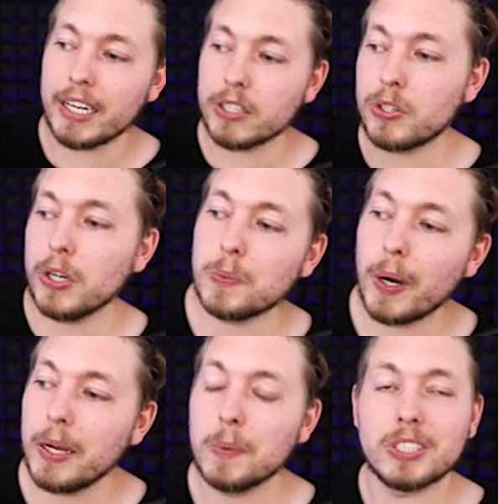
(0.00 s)
And the third
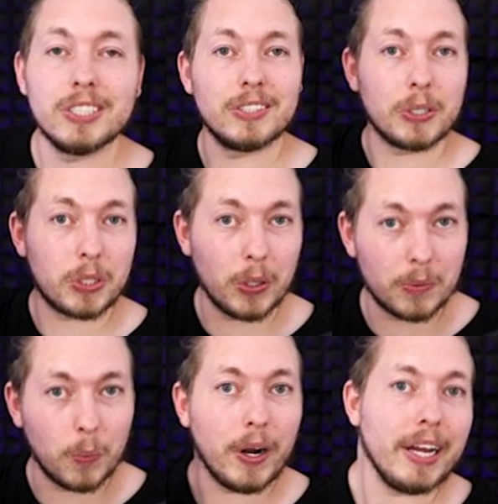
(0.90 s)
way, which is the
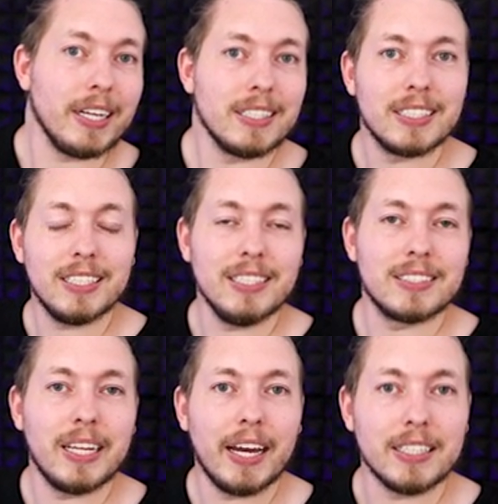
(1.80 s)
good way,
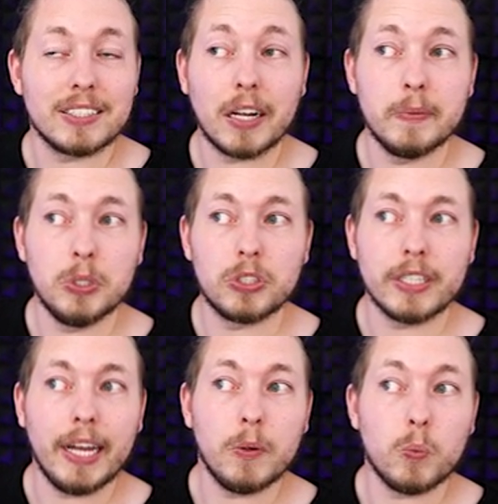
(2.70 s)
is that instead of
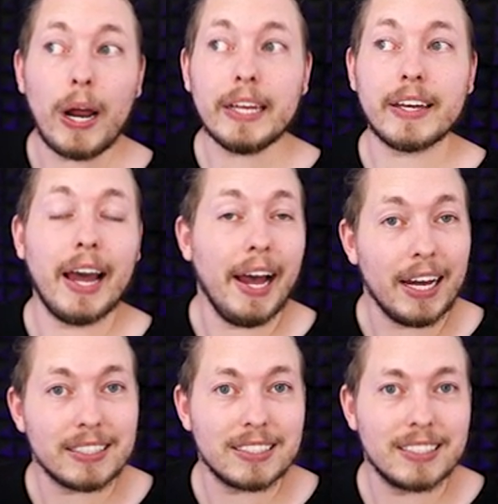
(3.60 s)
using a
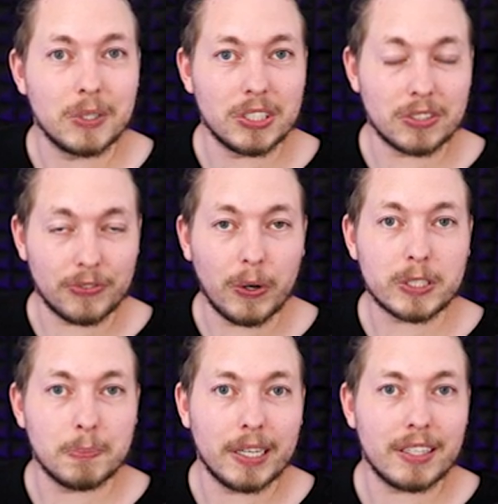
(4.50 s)
raycast, which is the
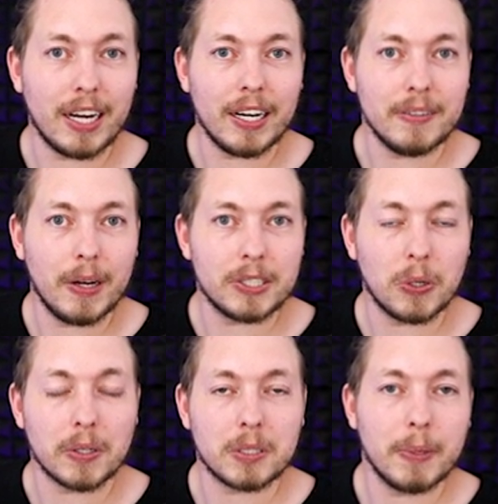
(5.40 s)
first method I, I
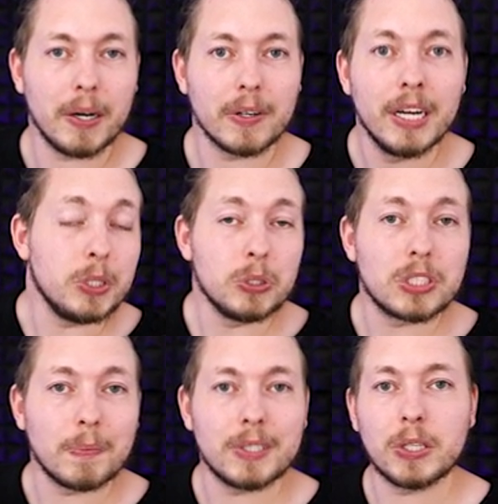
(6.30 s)
talked about, we use
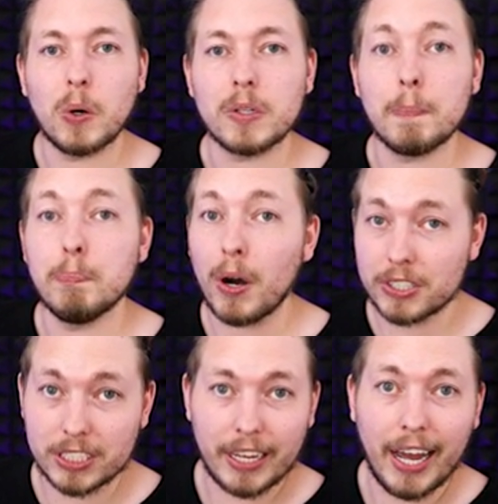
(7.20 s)
something called a
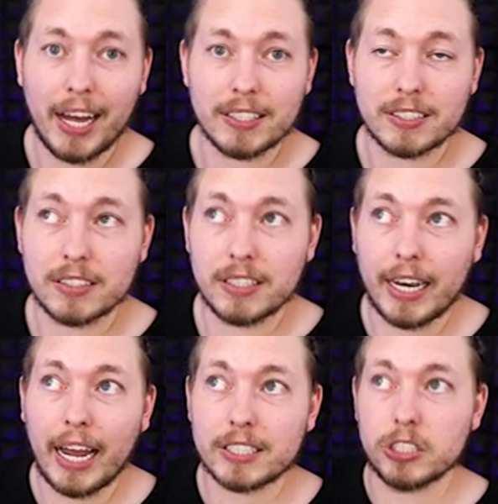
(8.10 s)
box cast
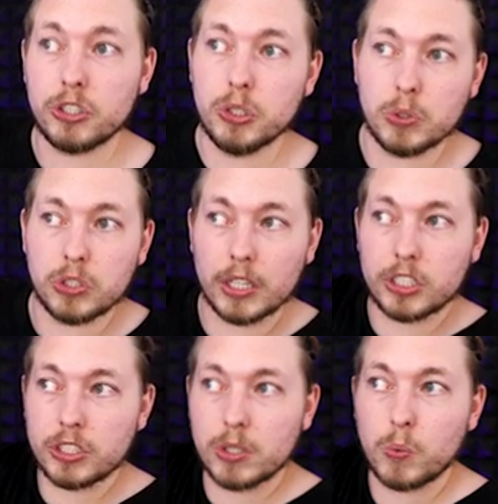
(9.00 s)
that actually shoots not
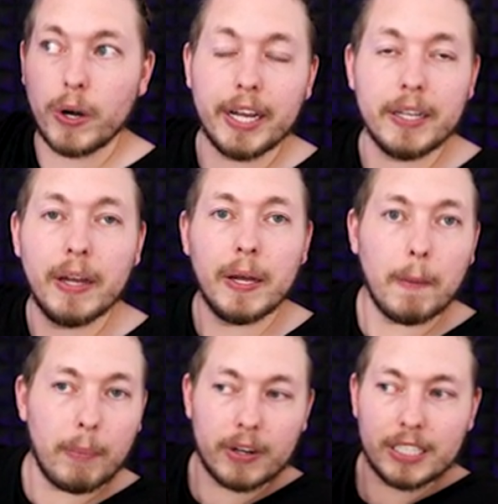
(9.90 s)
just a ray,
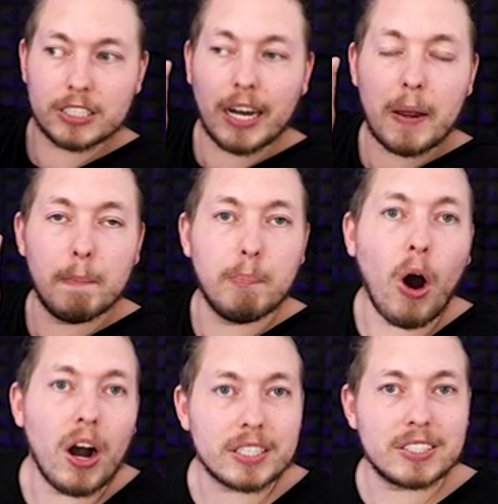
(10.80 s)
but an entire
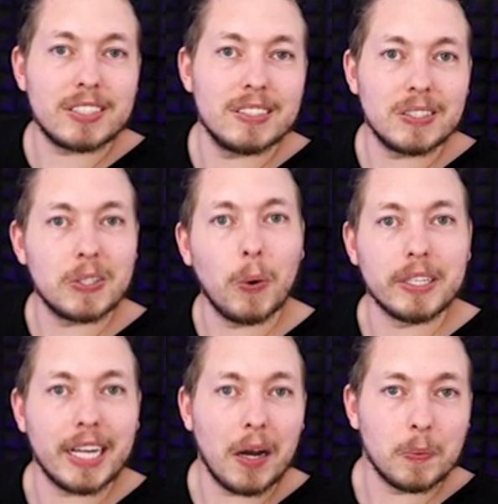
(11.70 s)
box
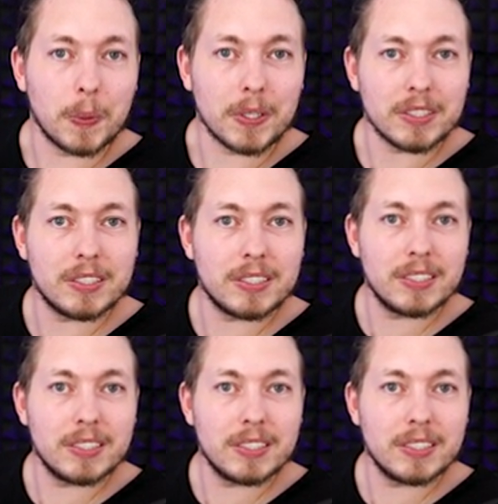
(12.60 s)
going downwards.